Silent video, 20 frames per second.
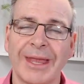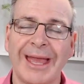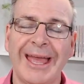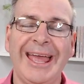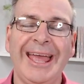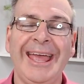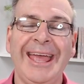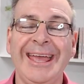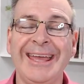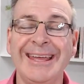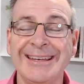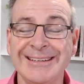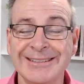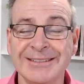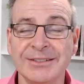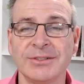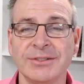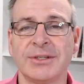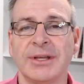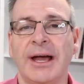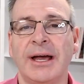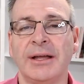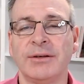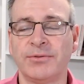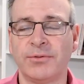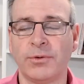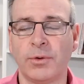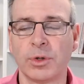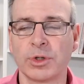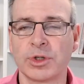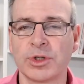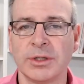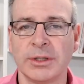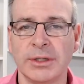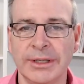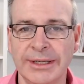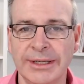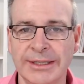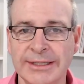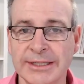and
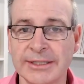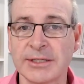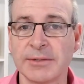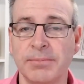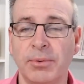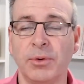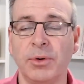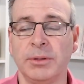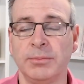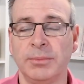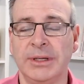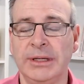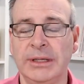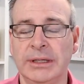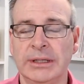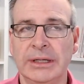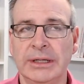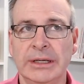unfortunately disappoint me